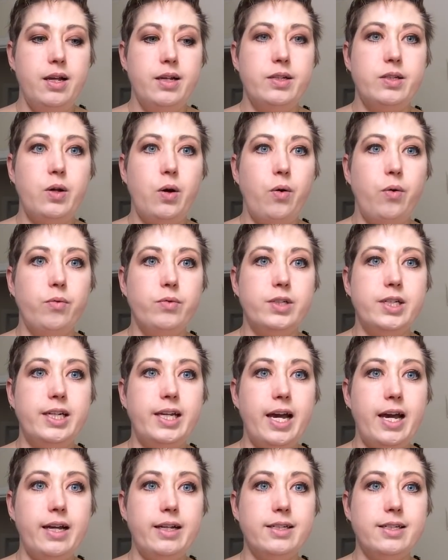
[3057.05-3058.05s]
So, to
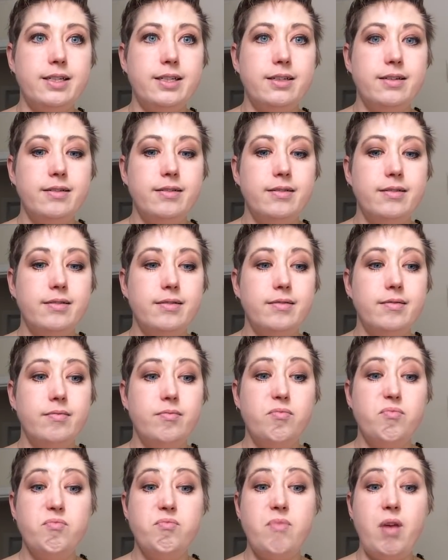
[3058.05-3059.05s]
get
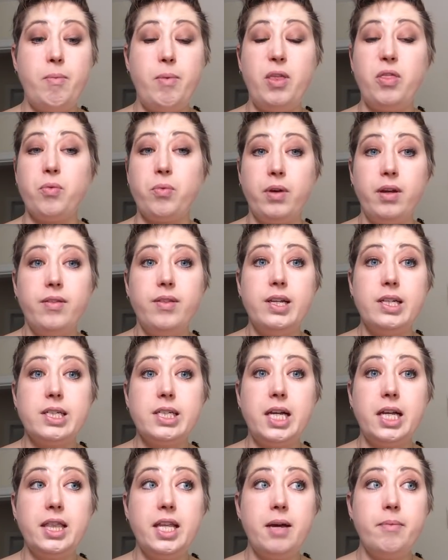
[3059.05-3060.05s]
maybe 3 of these
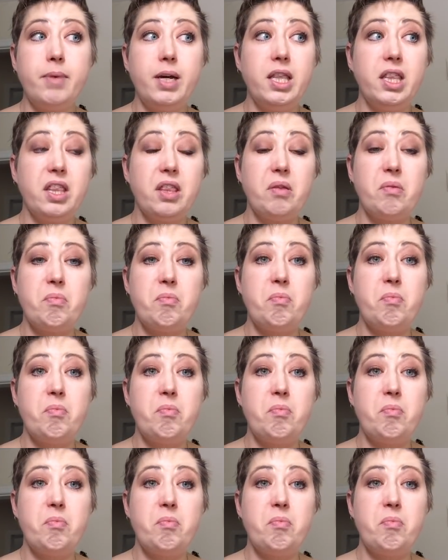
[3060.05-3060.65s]
done that month,